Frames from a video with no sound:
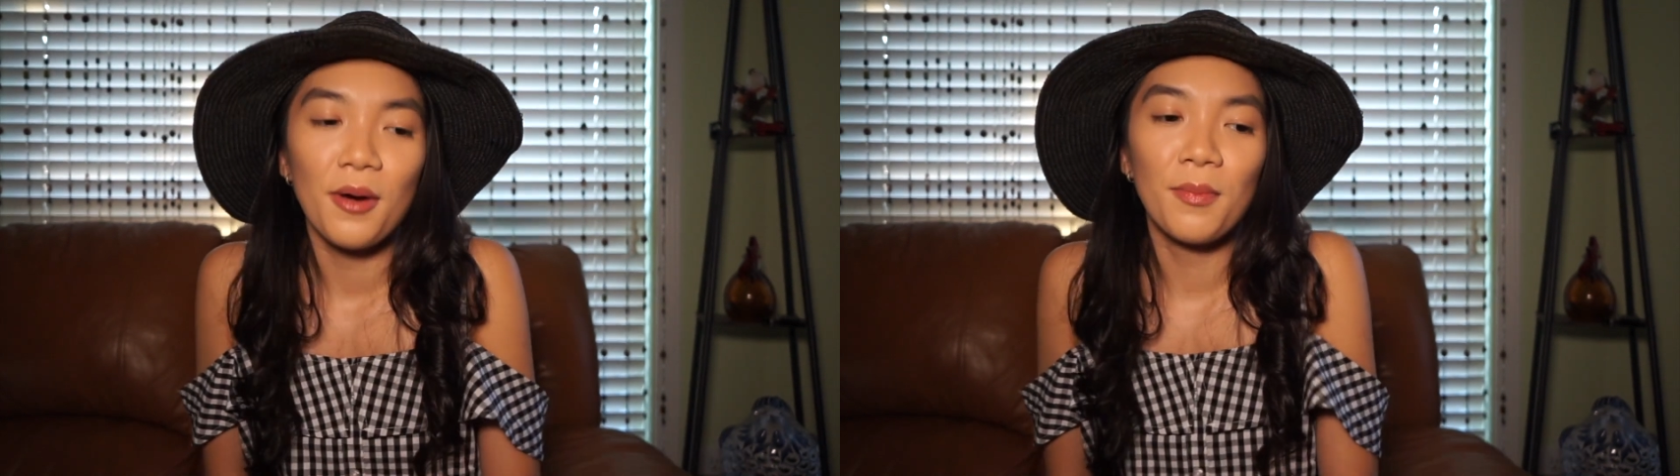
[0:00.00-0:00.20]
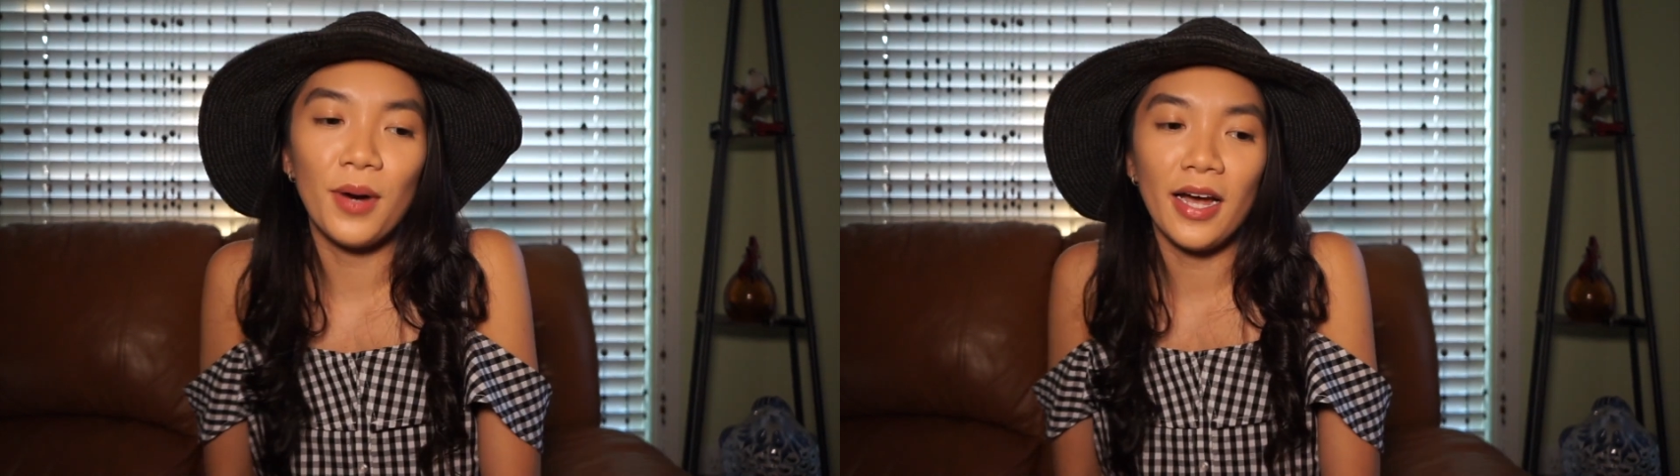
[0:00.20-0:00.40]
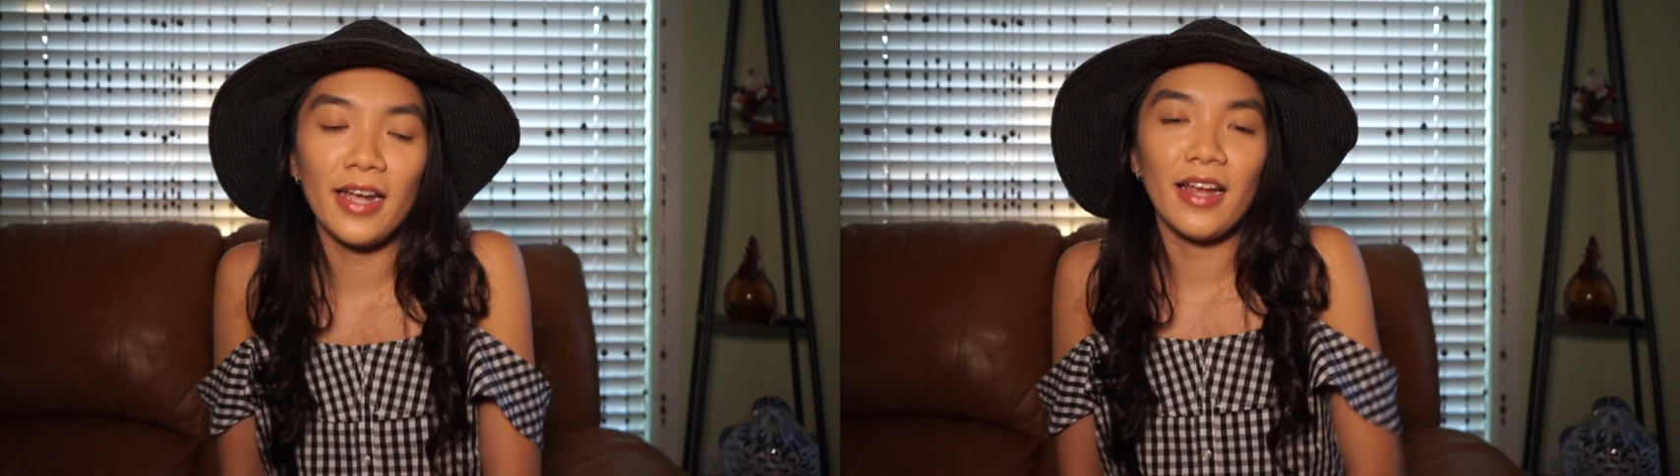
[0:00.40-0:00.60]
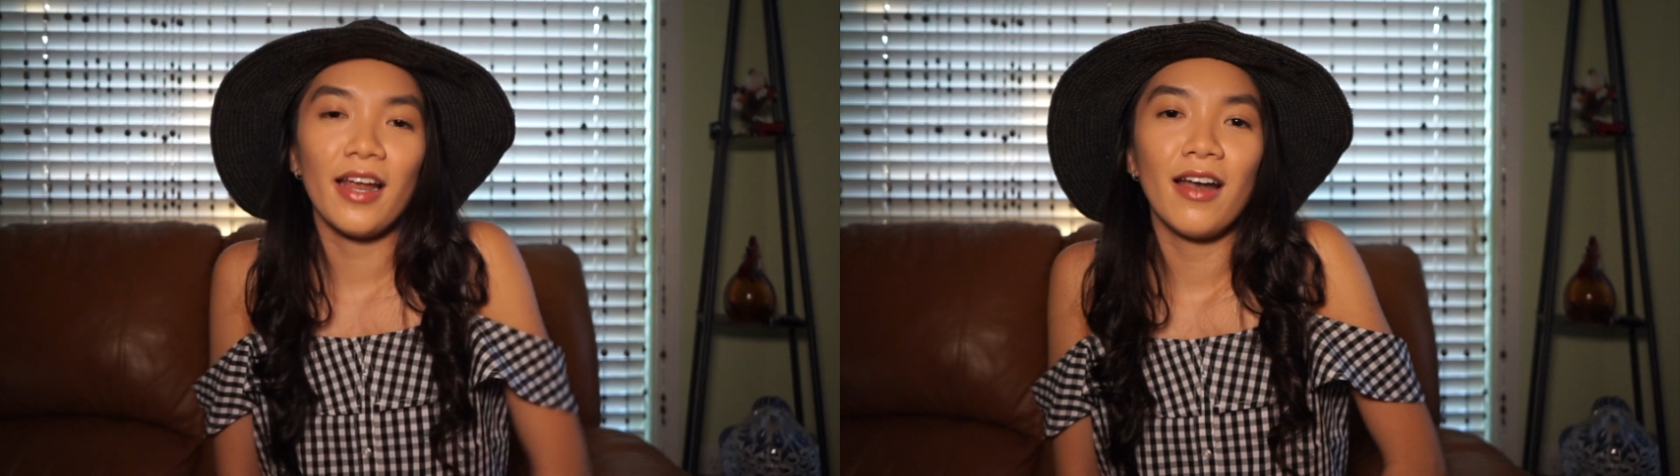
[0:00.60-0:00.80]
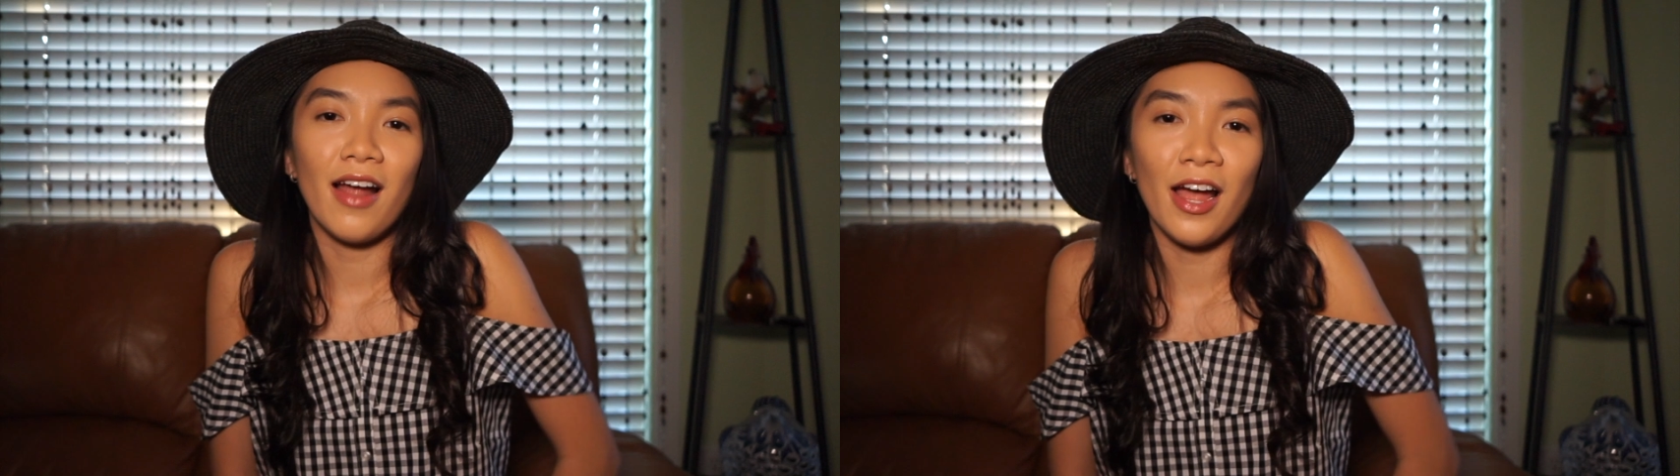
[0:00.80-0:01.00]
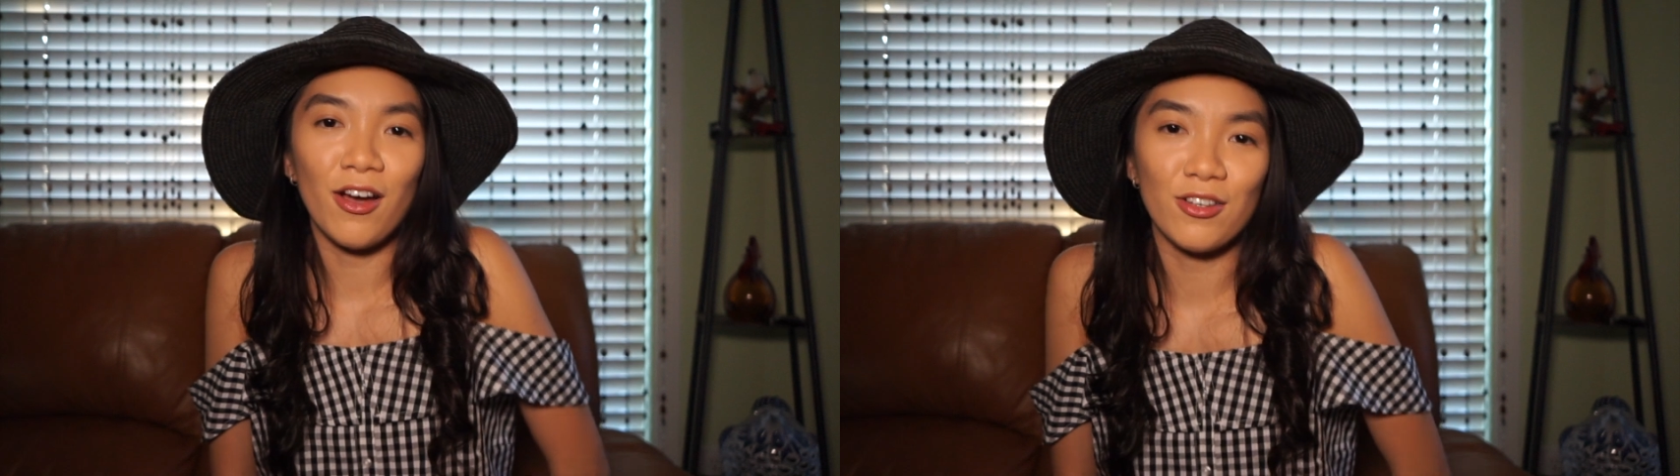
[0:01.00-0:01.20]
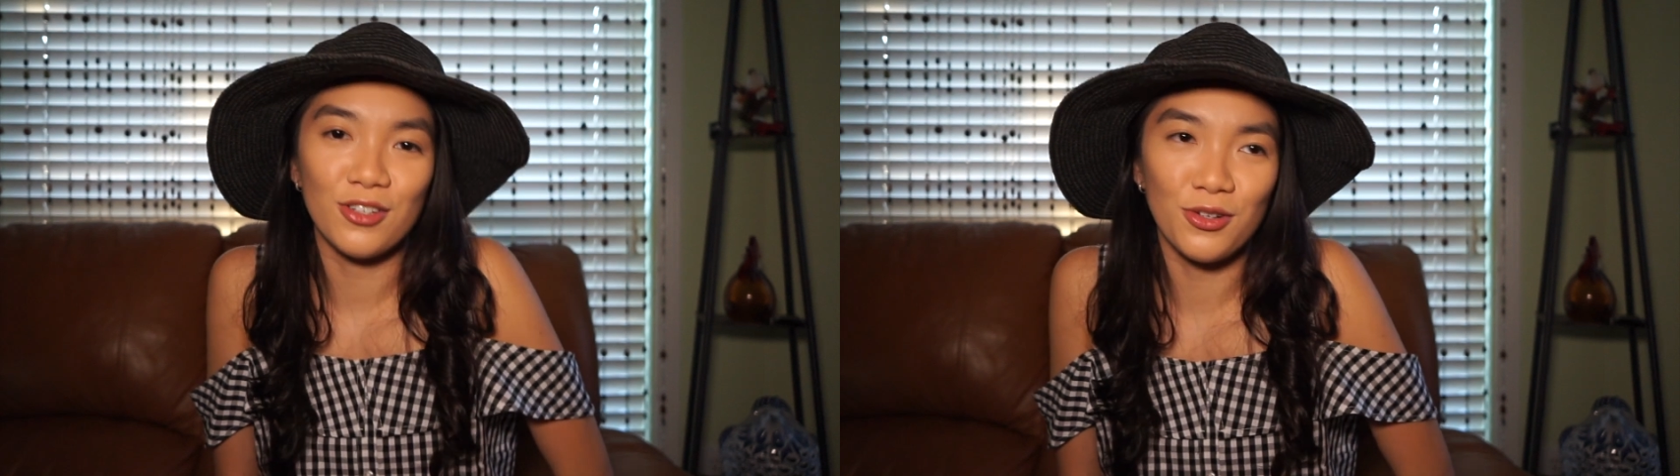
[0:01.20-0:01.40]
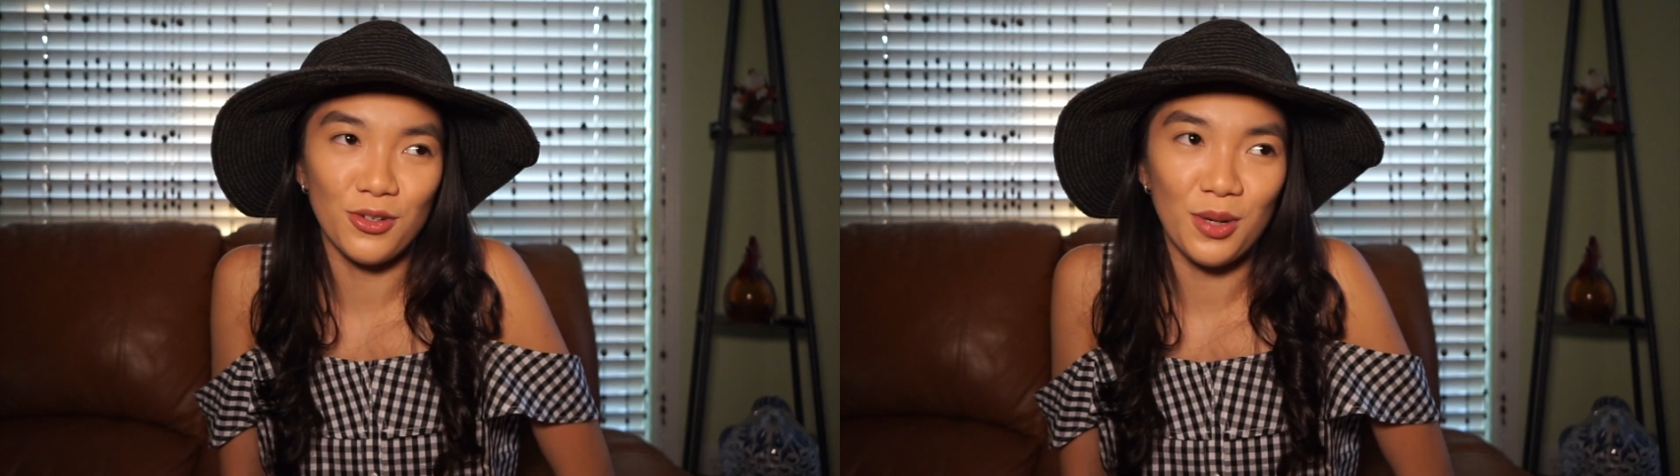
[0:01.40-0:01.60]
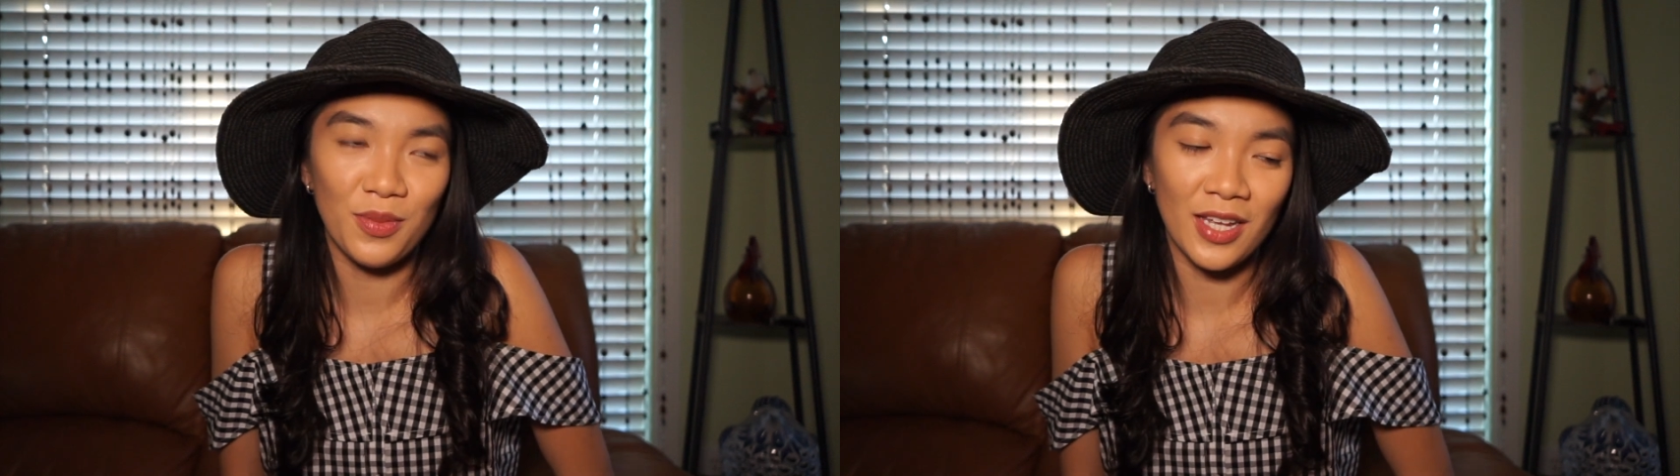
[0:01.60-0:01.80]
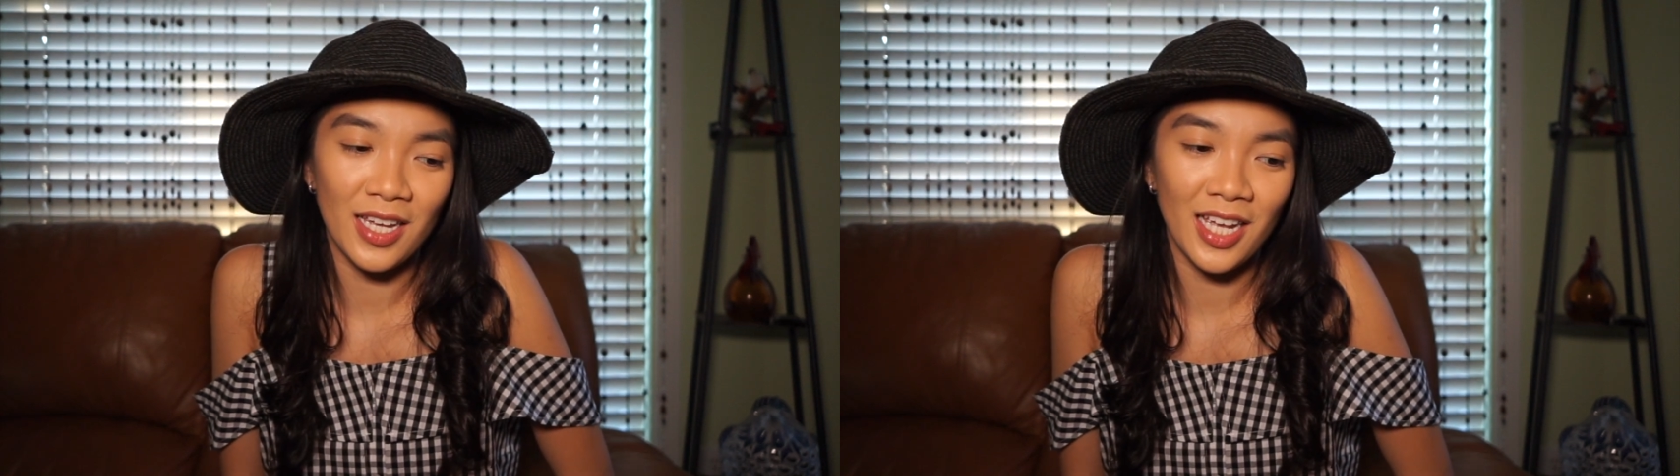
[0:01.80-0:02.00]
but I also grew up
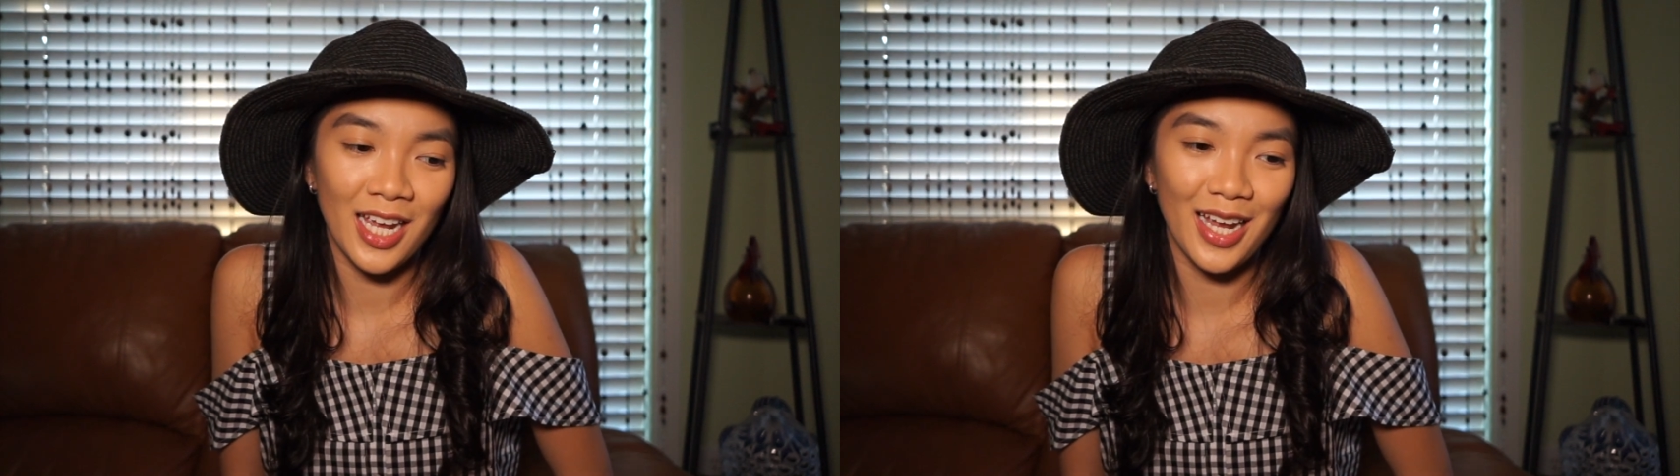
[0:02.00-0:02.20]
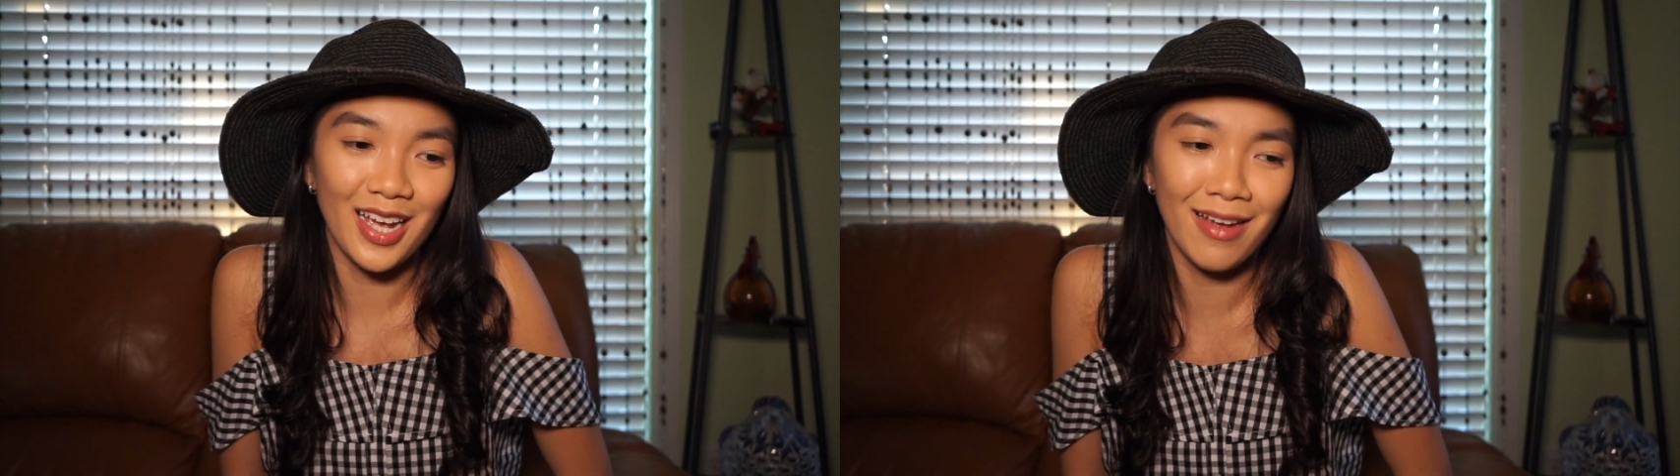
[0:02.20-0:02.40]
thinking